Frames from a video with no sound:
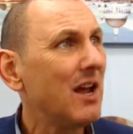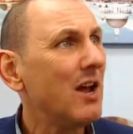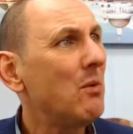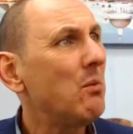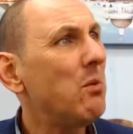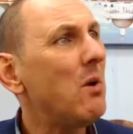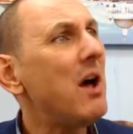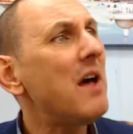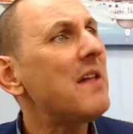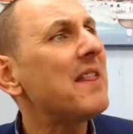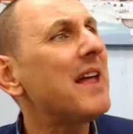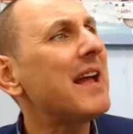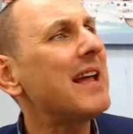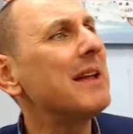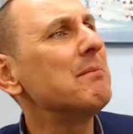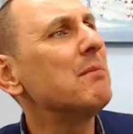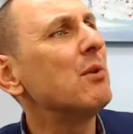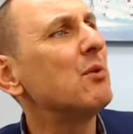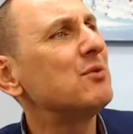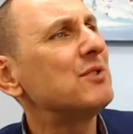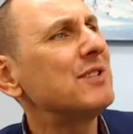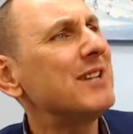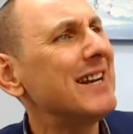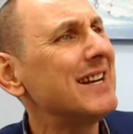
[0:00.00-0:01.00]
What are they?
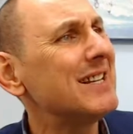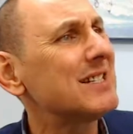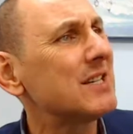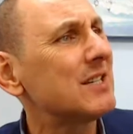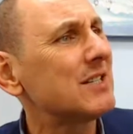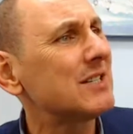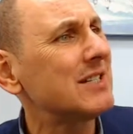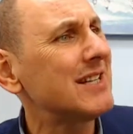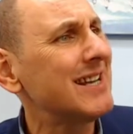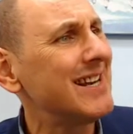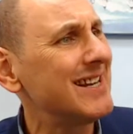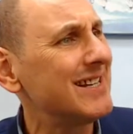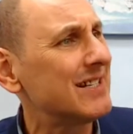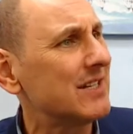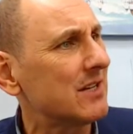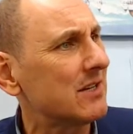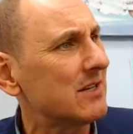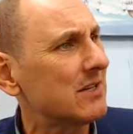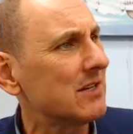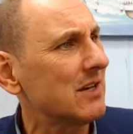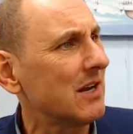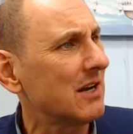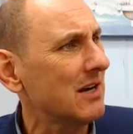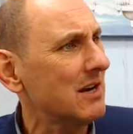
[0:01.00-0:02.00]
Maltesers,
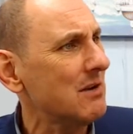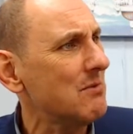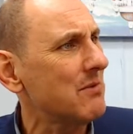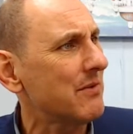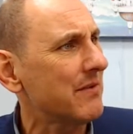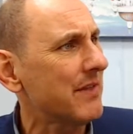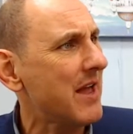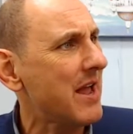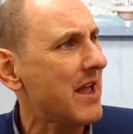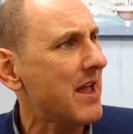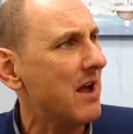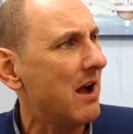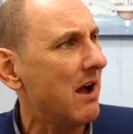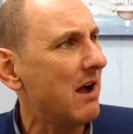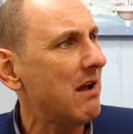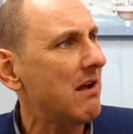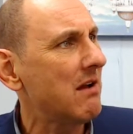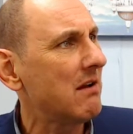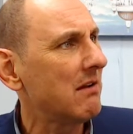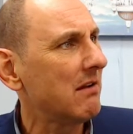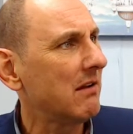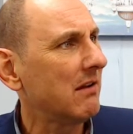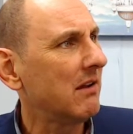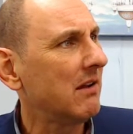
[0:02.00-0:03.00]
Teasers. I don't know what they are.
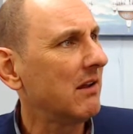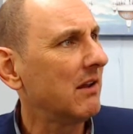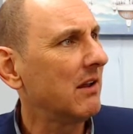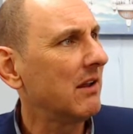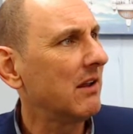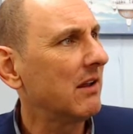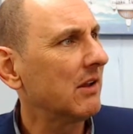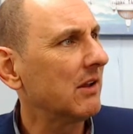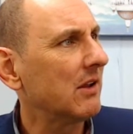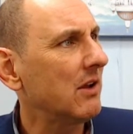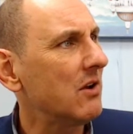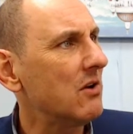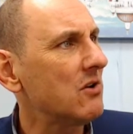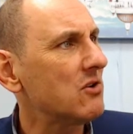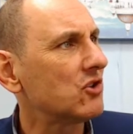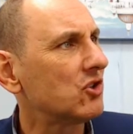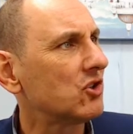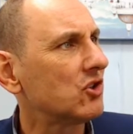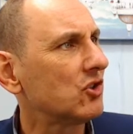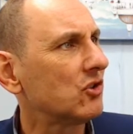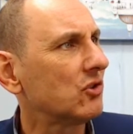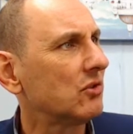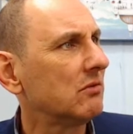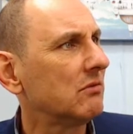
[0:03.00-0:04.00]

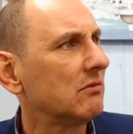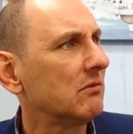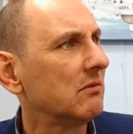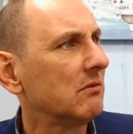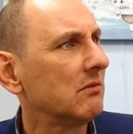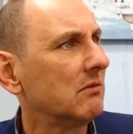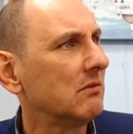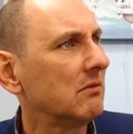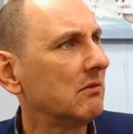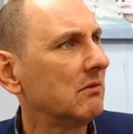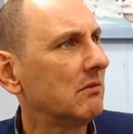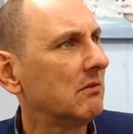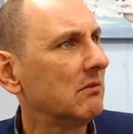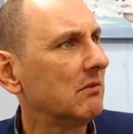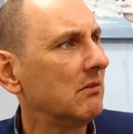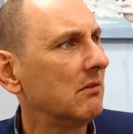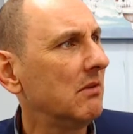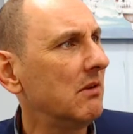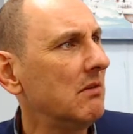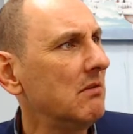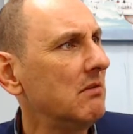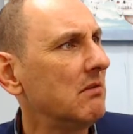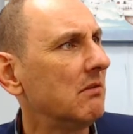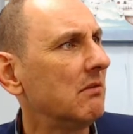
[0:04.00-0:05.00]
Gosh.
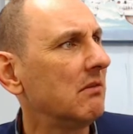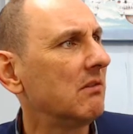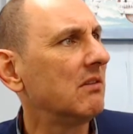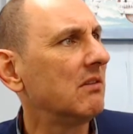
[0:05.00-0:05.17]
Oh.